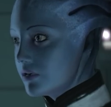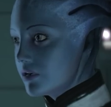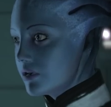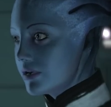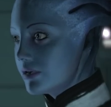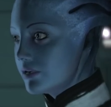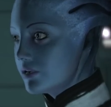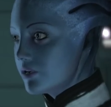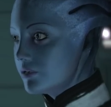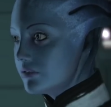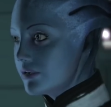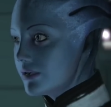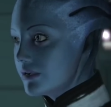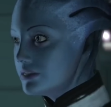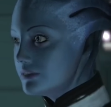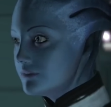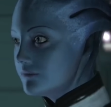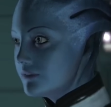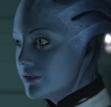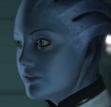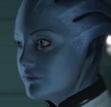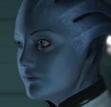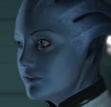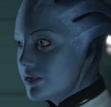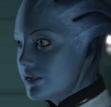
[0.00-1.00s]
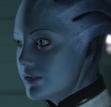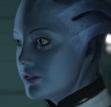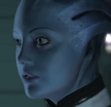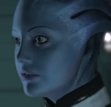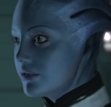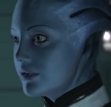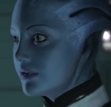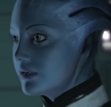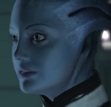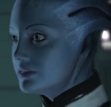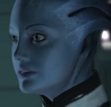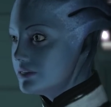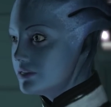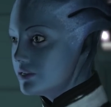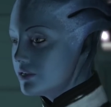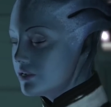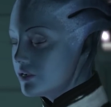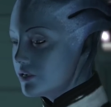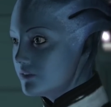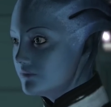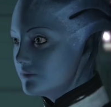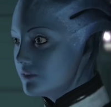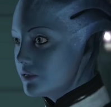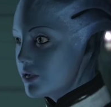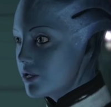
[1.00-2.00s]
According to my findings,
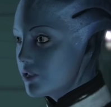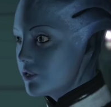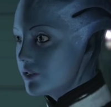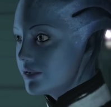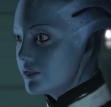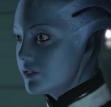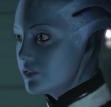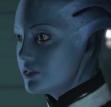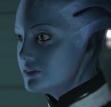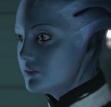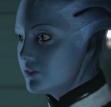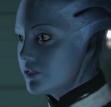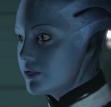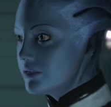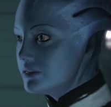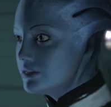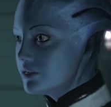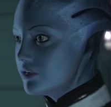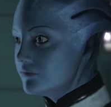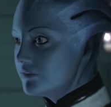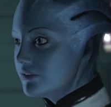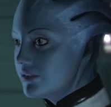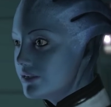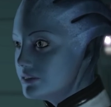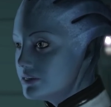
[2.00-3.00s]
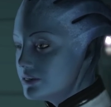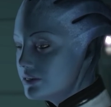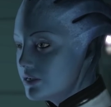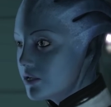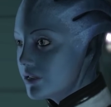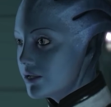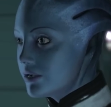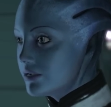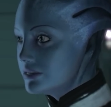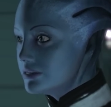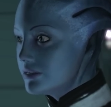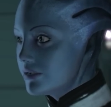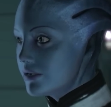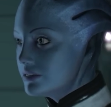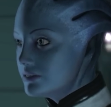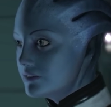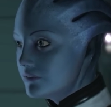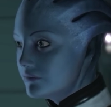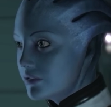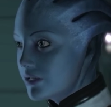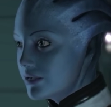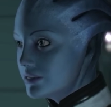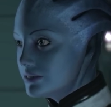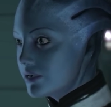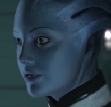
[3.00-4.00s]
the Protheans were not the first galactic
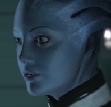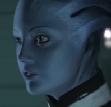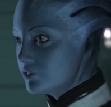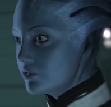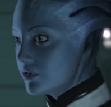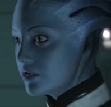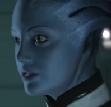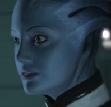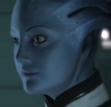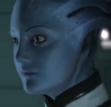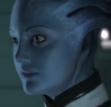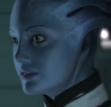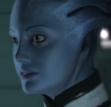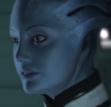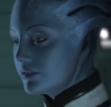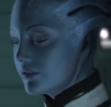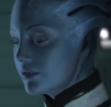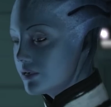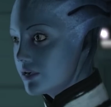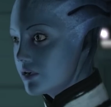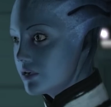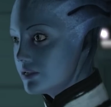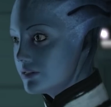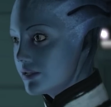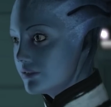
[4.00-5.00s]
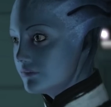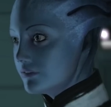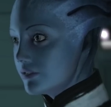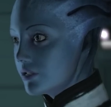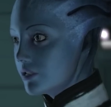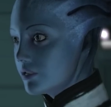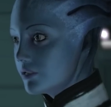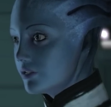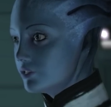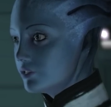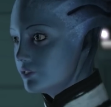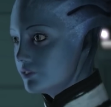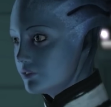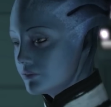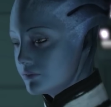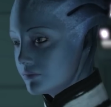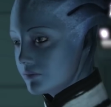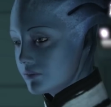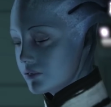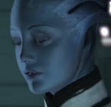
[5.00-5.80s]
civilization to mysteriously vanish.